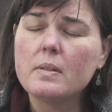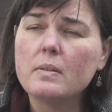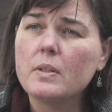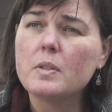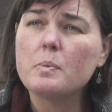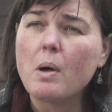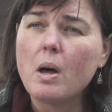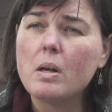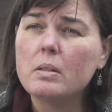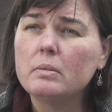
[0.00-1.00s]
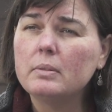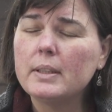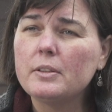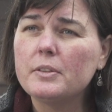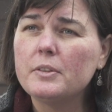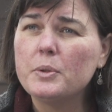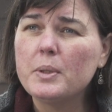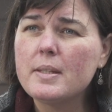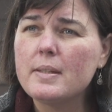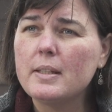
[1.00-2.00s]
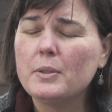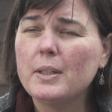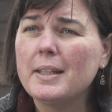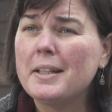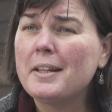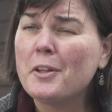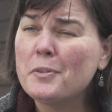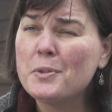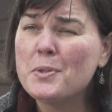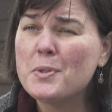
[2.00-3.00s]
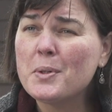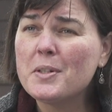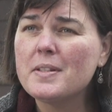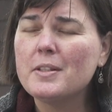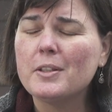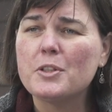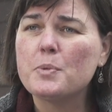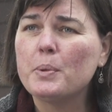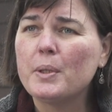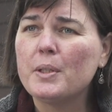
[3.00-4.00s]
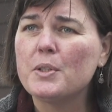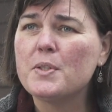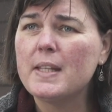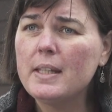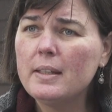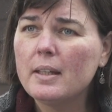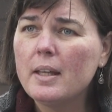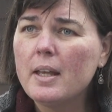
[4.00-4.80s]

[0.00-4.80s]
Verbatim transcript: the small little units that you can get at health food stores that you can just put on your sink.